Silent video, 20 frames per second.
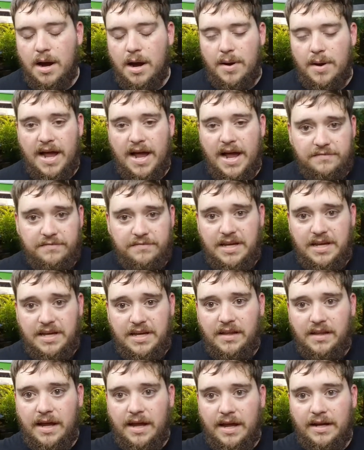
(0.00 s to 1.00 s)
I'm gonna have to
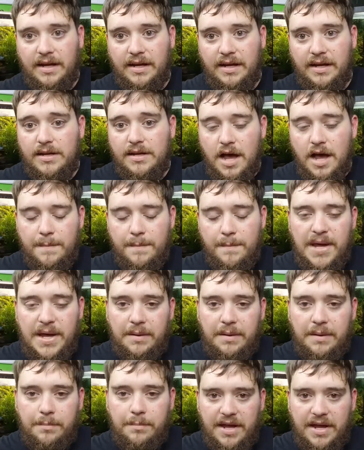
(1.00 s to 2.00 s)
get like a
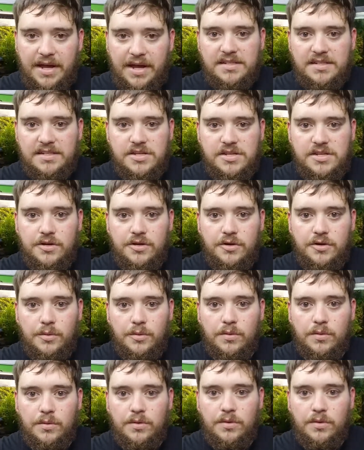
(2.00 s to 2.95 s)
big bin to